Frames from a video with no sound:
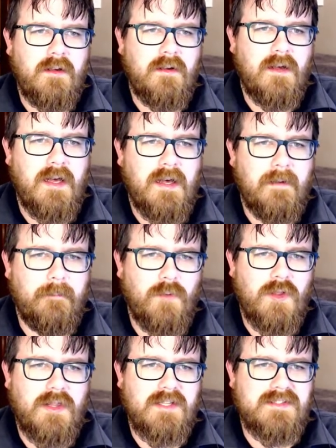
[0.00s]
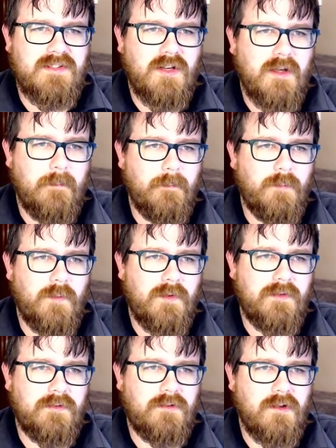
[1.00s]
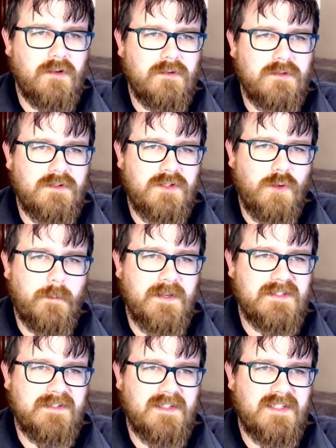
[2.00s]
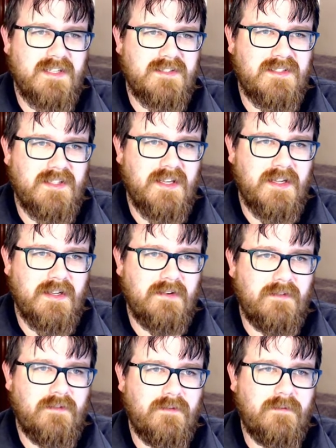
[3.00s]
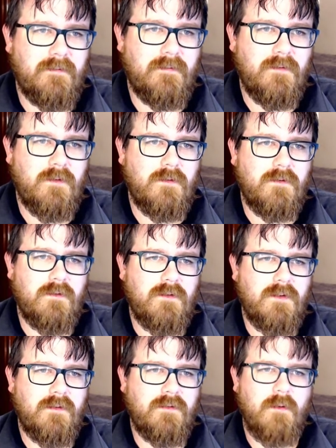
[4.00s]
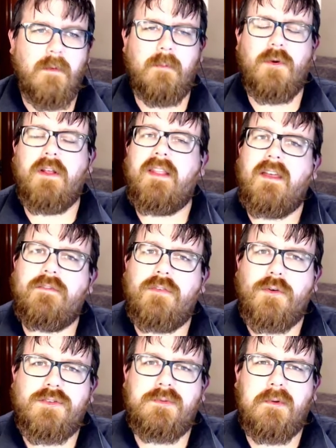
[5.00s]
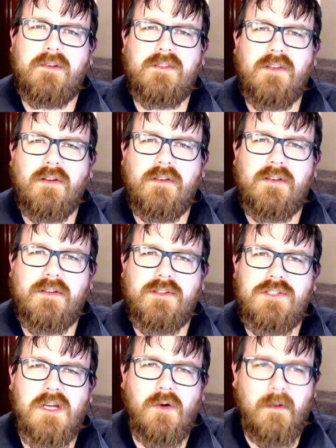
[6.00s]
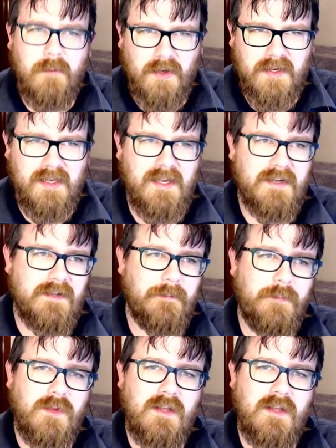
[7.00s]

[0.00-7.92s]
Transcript: Um, this time, so two pieces of text again, remembering that first one is going to show up like a header.